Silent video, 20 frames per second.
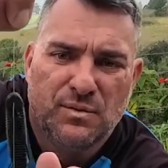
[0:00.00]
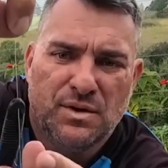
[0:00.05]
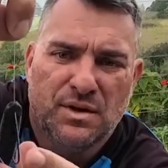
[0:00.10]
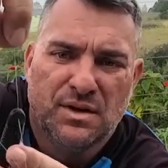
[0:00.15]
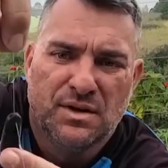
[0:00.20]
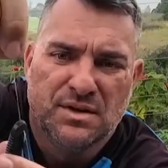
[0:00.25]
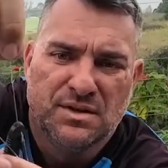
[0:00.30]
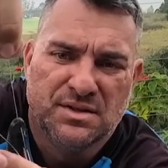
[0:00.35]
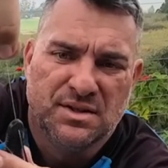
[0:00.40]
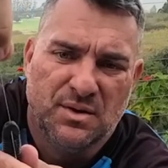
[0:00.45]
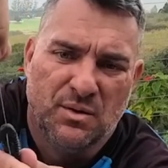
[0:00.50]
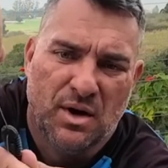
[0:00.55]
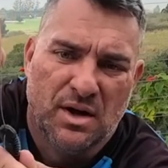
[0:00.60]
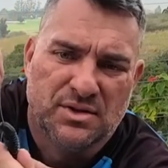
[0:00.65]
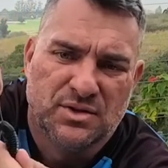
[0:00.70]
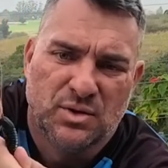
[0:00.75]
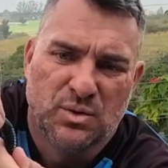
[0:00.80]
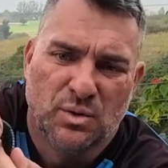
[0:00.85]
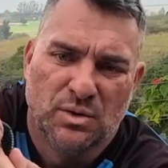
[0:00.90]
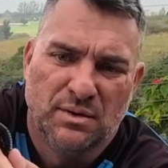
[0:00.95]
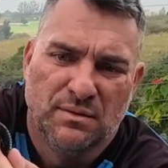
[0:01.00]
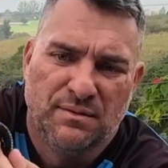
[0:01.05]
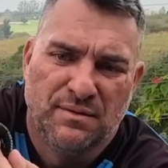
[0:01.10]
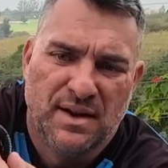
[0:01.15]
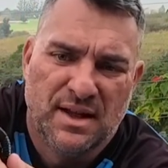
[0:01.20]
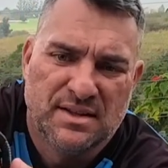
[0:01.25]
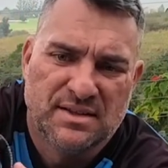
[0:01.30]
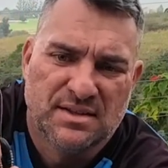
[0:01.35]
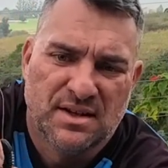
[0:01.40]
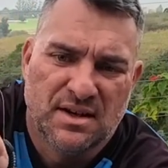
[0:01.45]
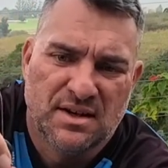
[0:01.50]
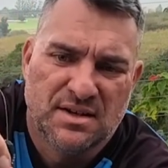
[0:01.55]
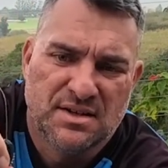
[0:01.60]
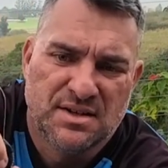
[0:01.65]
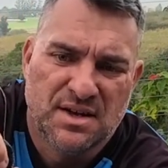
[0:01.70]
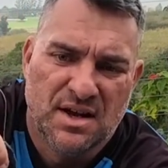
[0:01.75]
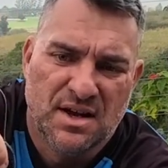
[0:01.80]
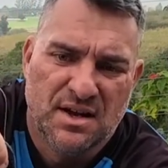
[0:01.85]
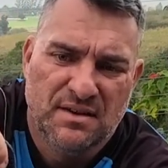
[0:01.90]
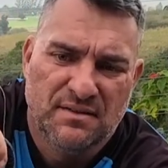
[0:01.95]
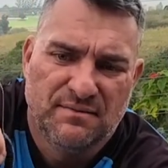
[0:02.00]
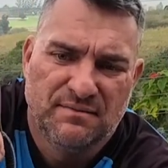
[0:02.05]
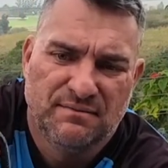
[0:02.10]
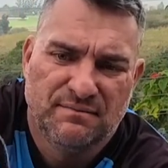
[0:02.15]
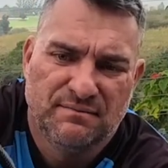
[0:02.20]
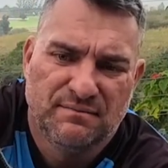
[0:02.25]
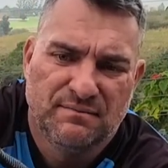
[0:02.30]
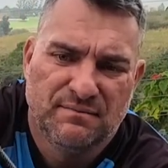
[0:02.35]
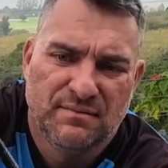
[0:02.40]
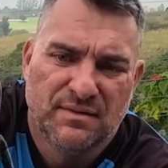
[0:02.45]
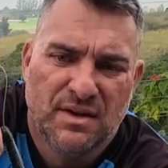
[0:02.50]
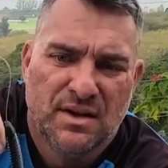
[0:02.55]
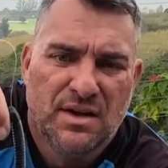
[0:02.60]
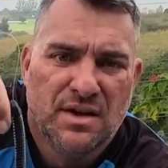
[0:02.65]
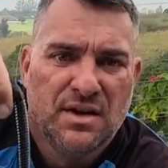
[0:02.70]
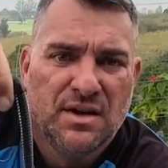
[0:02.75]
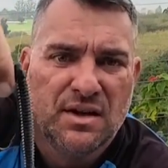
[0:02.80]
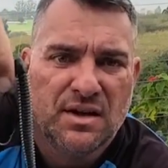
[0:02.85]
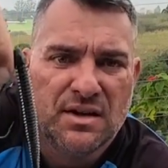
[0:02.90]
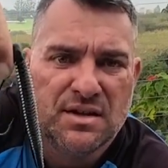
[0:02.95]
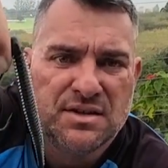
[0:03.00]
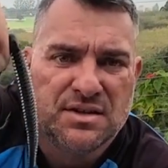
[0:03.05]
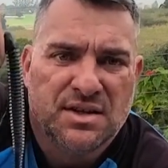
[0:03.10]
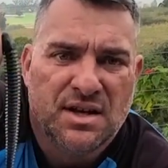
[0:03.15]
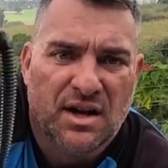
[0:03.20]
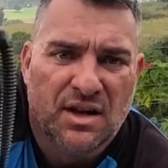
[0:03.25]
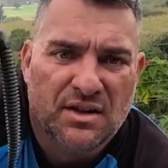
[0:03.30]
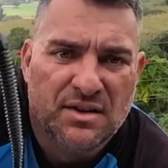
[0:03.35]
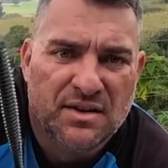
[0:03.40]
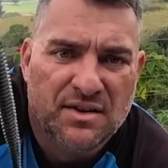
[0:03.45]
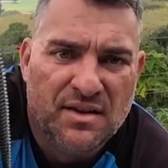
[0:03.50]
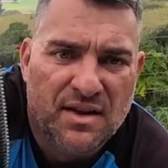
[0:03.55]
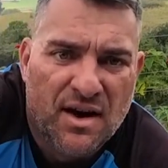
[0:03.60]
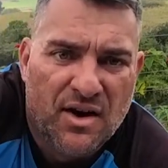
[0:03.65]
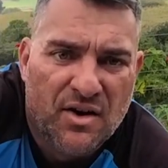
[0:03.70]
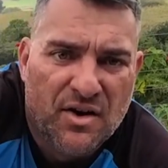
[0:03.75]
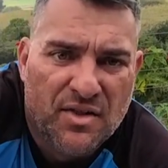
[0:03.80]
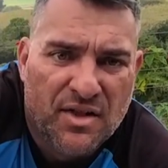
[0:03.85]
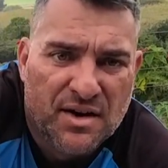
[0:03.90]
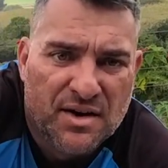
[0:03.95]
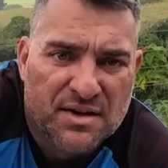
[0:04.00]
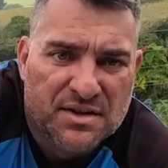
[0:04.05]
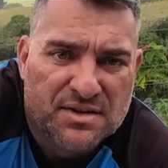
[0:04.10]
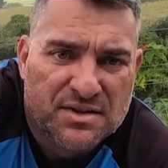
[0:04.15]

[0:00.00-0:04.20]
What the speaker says: You can see why it's called a flat-sided shad. You can see how narrow that is.